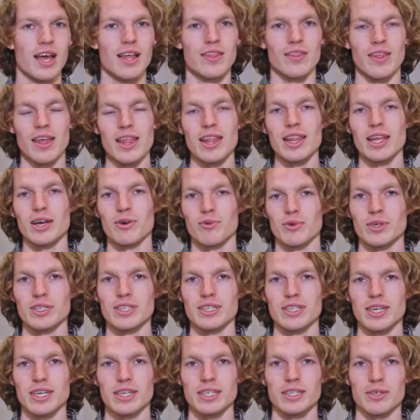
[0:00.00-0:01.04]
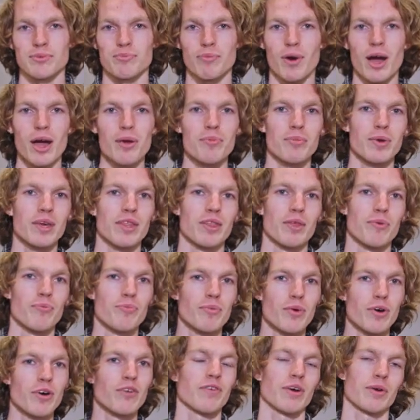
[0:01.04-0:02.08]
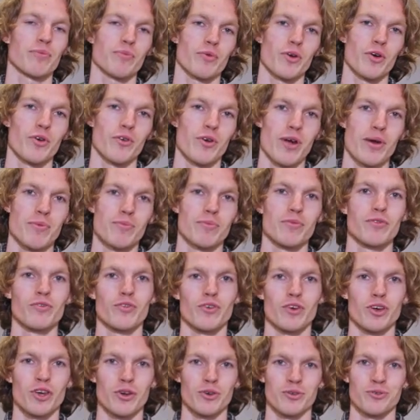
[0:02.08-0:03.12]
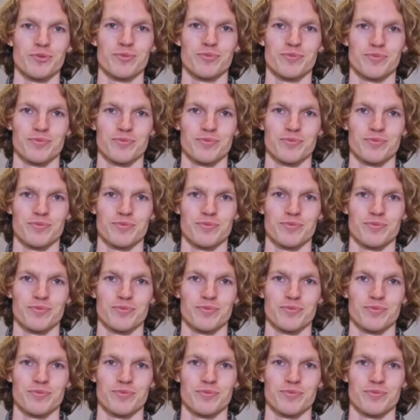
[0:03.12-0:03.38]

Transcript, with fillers: then linguistics might be the perfect program for you.